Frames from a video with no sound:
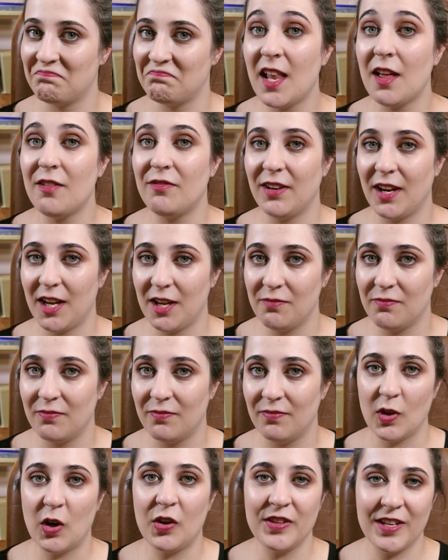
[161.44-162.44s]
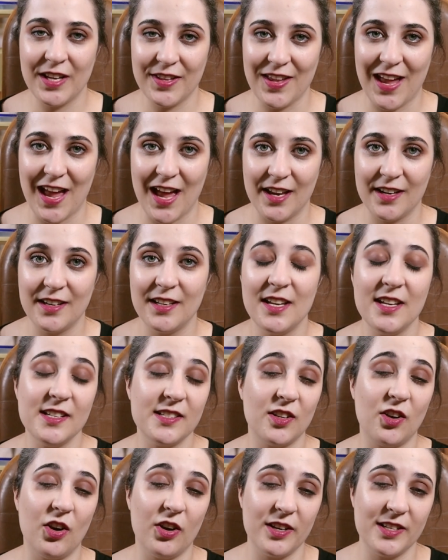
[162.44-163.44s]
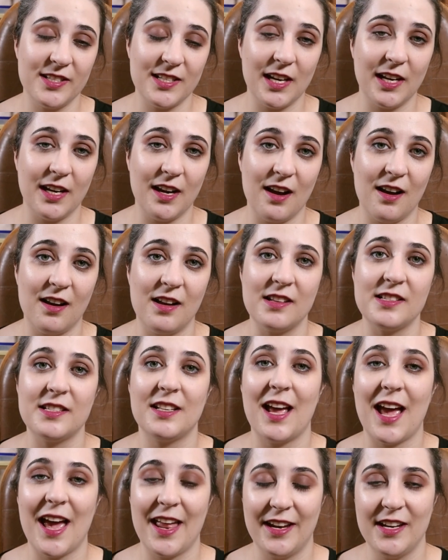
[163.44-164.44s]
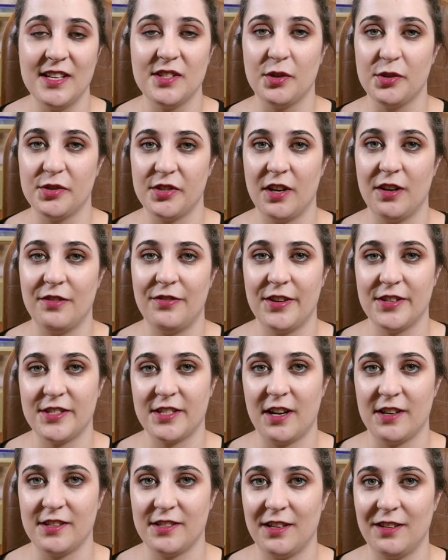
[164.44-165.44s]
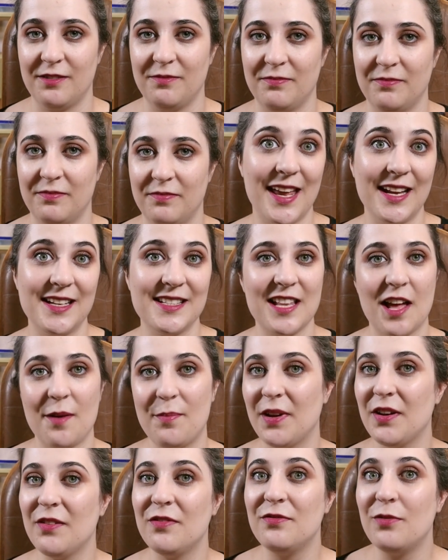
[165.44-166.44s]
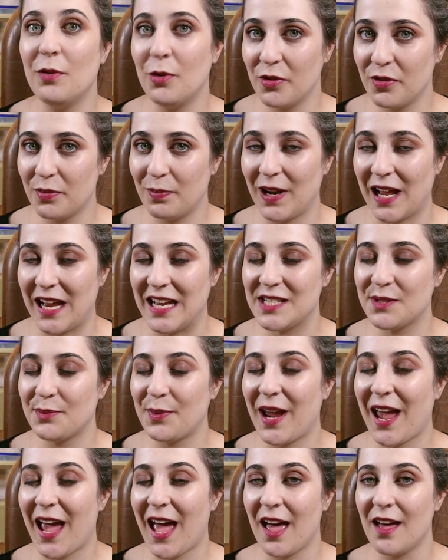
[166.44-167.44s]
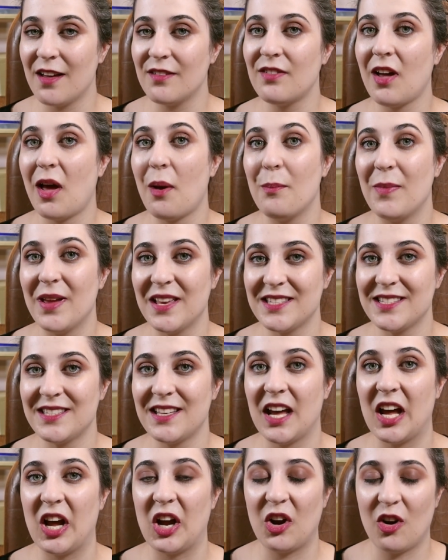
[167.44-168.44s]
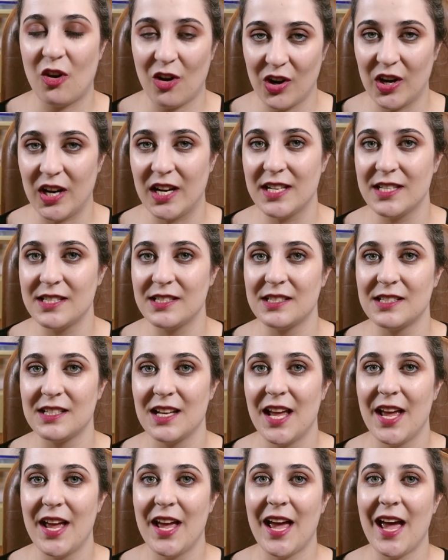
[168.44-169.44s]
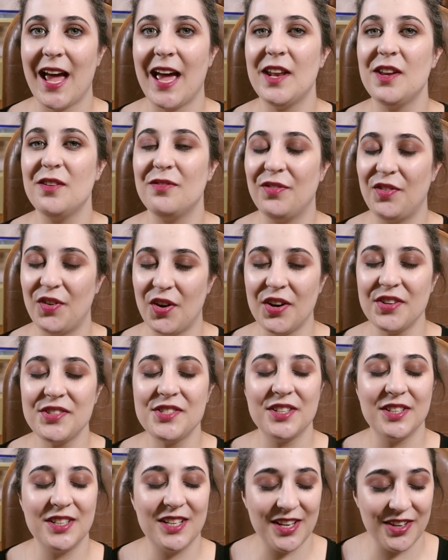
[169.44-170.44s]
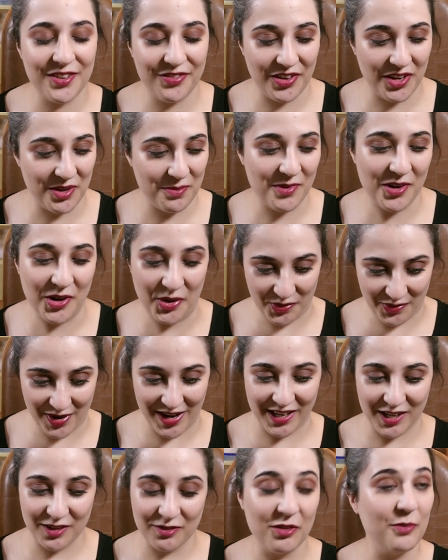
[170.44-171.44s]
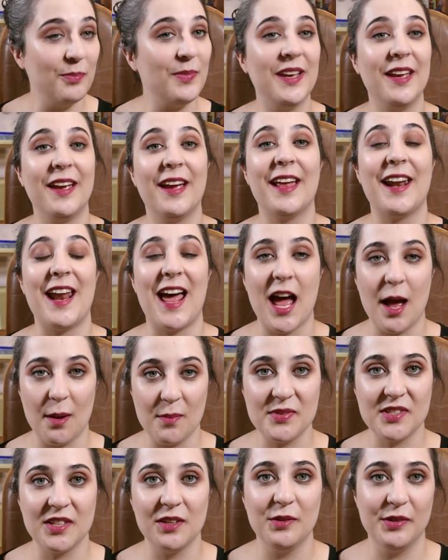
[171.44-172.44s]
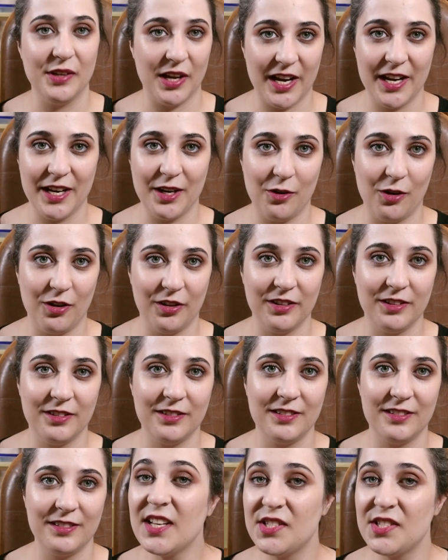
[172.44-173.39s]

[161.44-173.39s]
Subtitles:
Lovely. On the other hand, he's a condescending ass, and he's also her first cousin. Next up, in fourth place, we have Mr. Collins. And you've got to give him credit for being an absolute icon.